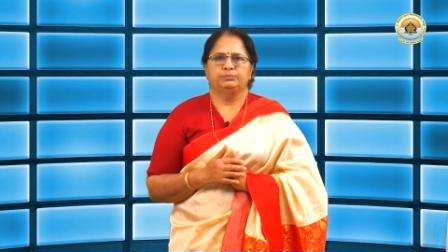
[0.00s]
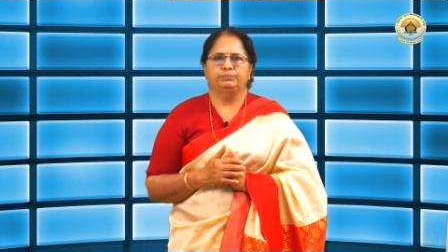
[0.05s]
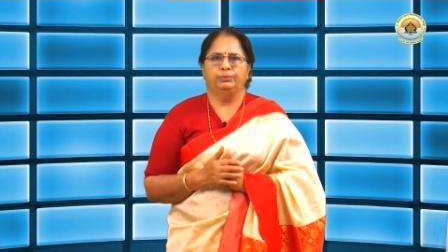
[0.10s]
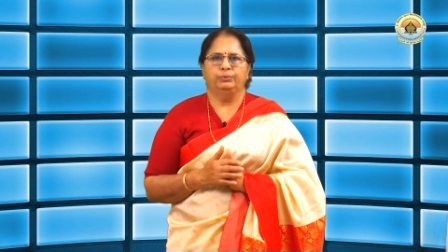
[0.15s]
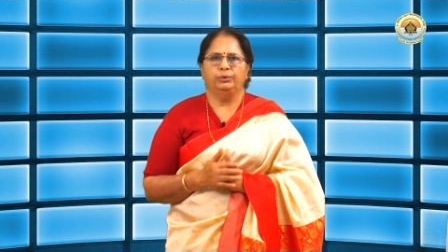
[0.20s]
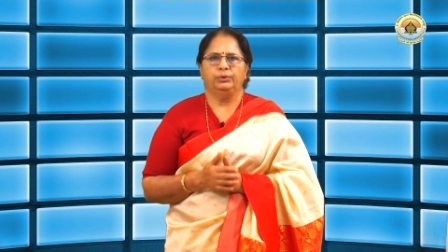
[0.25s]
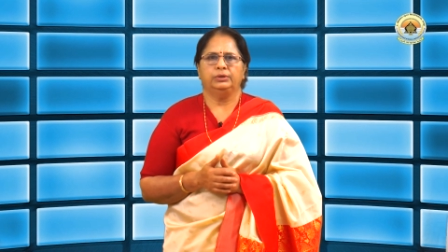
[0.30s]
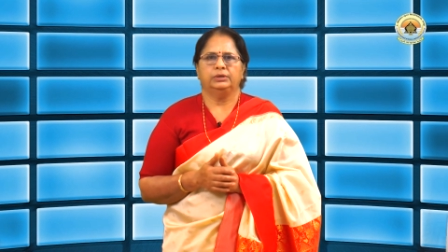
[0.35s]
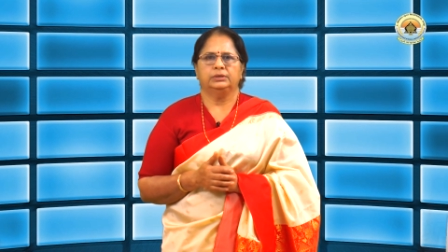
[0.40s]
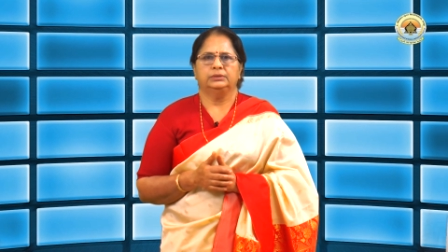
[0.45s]

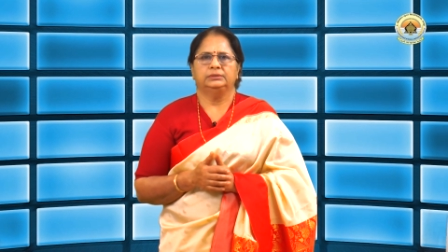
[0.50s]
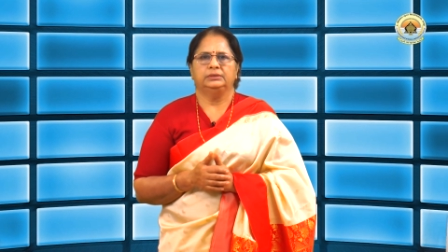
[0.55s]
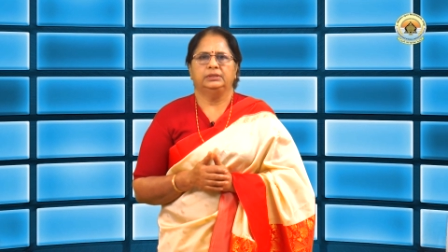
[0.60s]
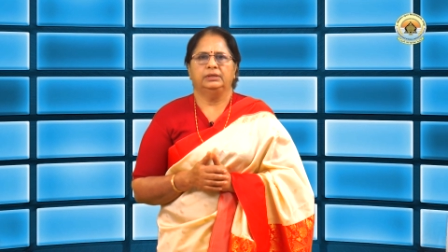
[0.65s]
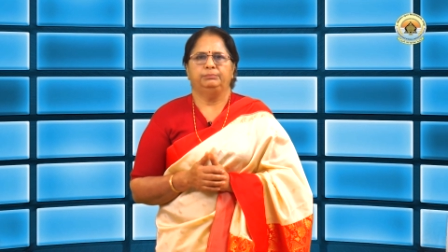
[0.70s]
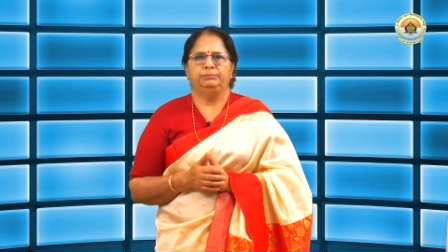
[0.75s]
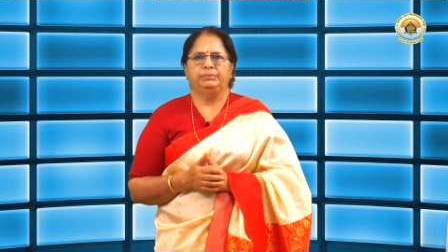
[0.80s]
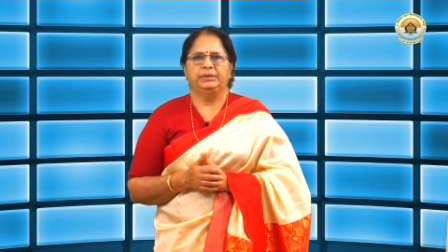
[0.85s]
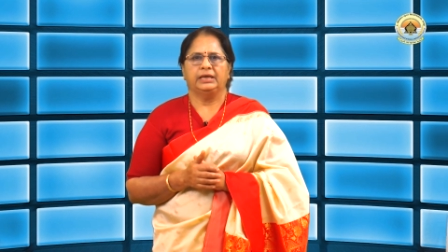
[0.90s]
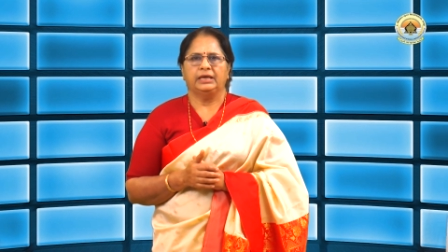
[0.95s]
book
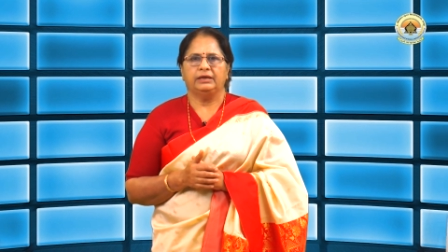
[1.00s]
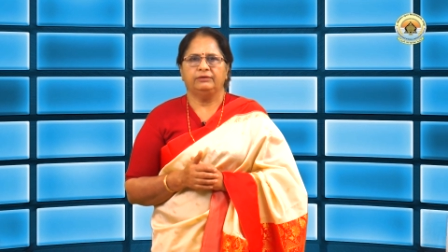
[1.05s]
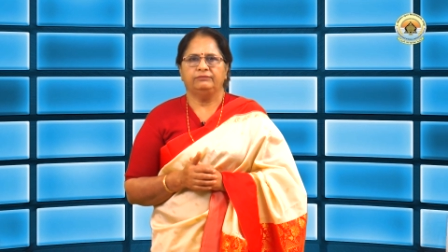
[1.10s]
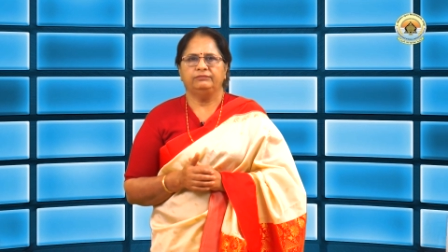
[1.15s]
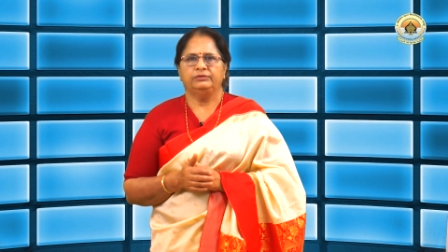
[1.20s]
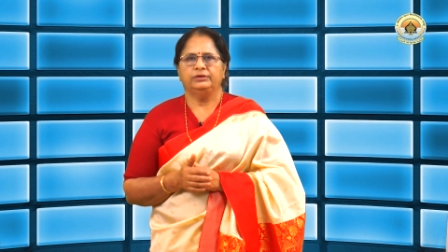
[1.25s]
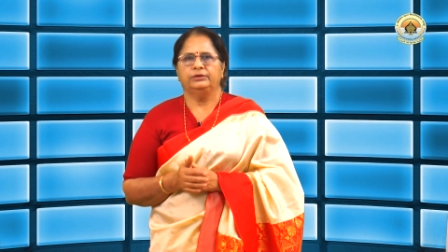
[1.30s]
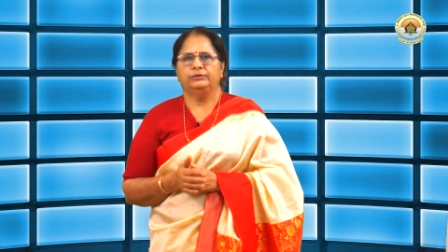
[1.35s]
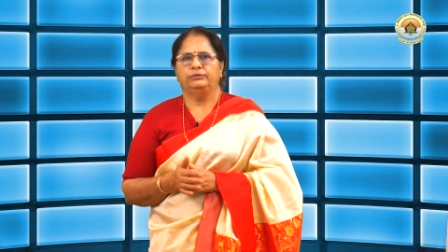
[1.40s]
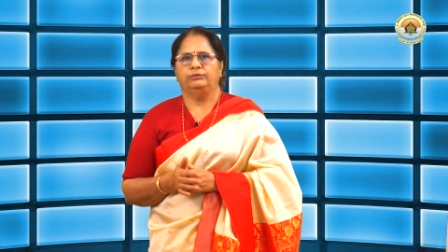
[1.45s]
The
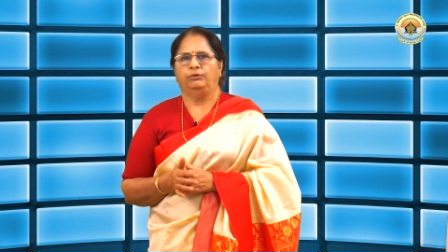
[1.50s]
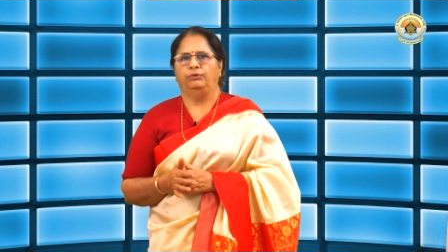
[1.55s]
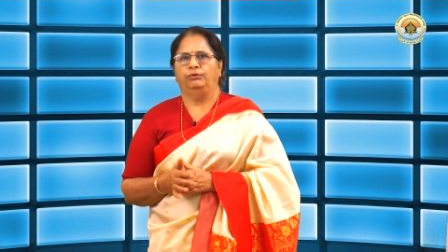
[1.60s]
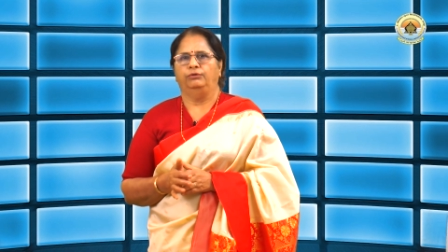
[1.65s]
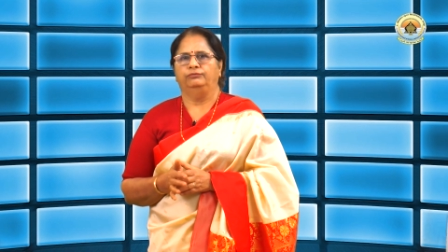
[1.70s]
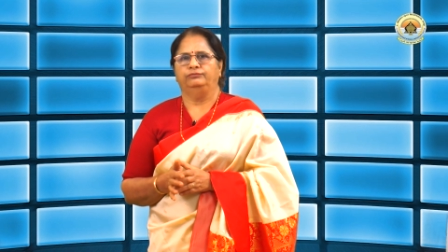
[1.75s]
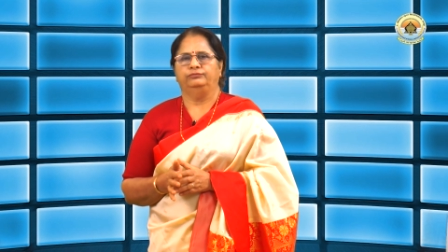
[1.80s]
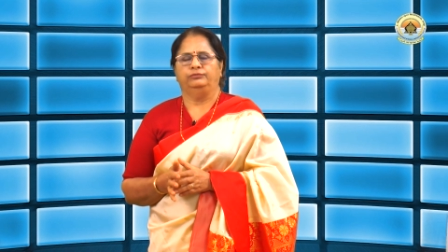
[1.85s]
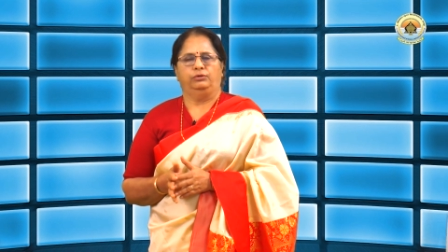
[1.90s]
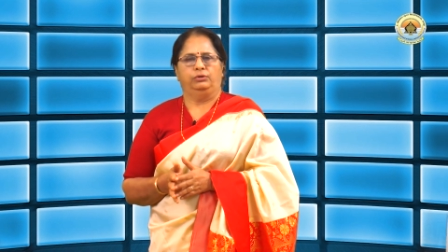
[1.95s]
Behaviour
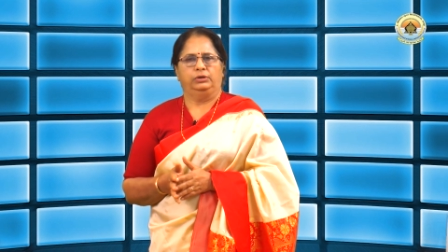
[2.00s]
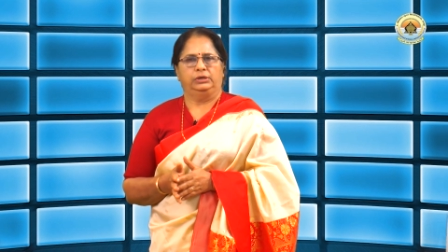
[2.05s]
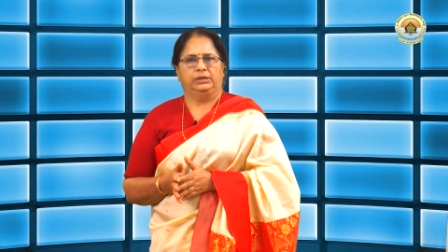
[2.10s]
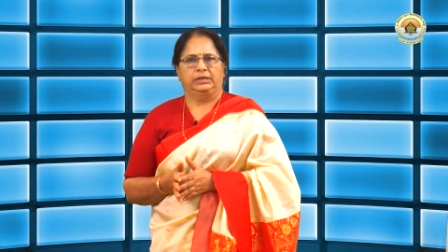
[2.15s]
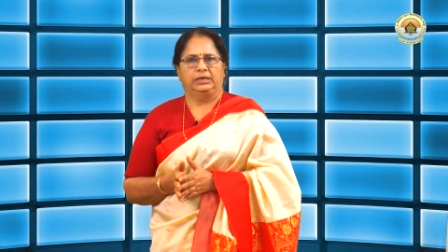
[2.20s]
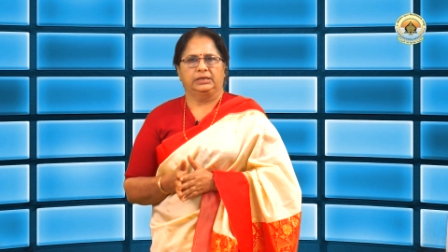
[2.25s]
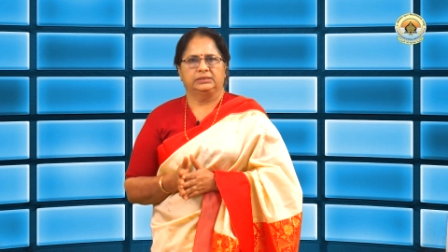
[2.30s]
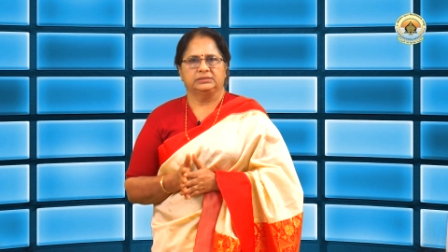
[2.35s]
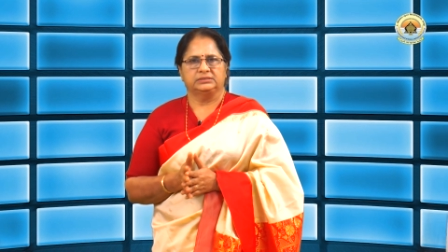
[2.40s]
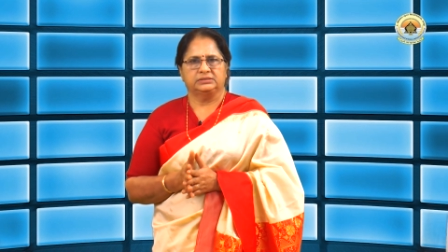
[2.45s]
of
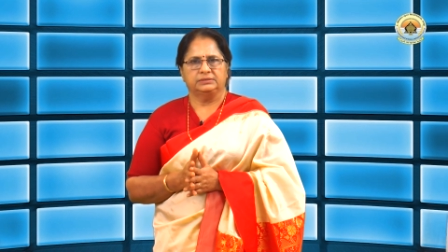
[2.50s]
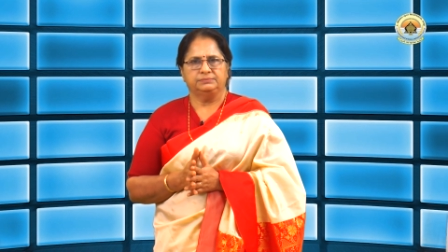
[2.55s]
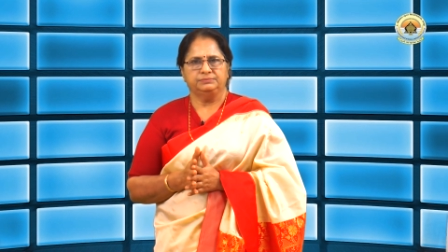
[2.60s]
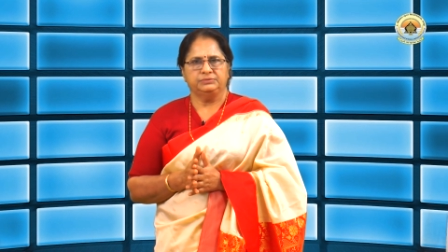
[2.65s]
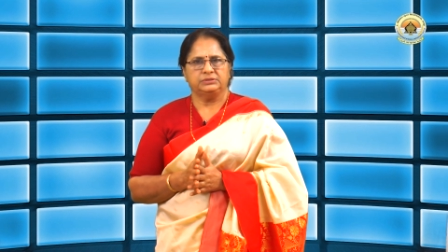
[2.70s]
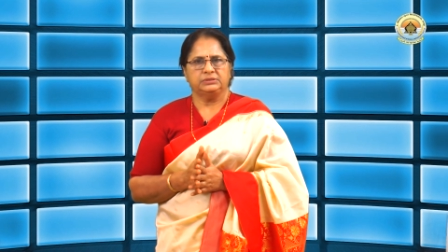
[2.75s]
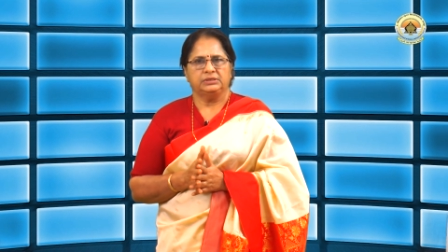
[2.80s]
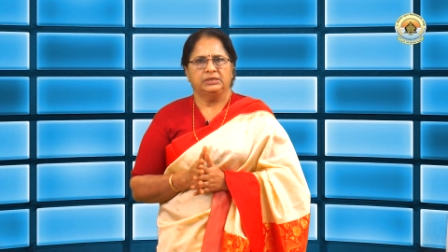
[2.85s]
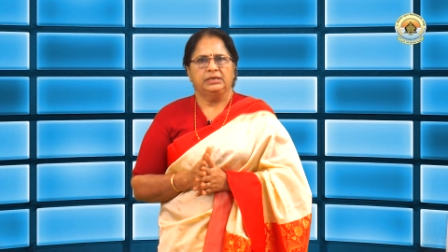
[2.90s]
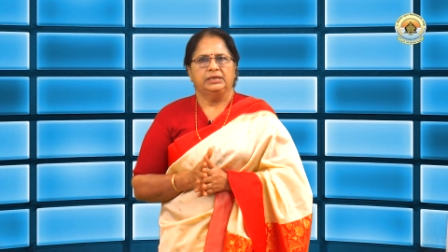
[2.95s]

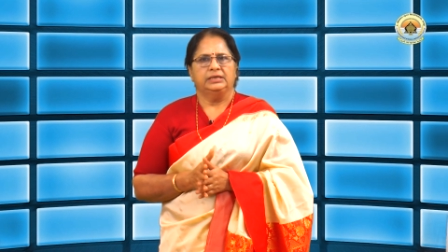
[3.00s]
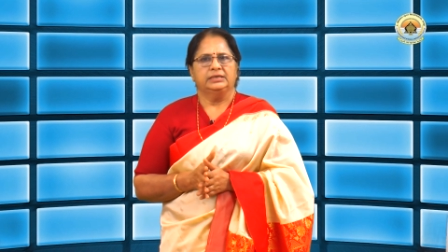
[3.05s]
Organisms,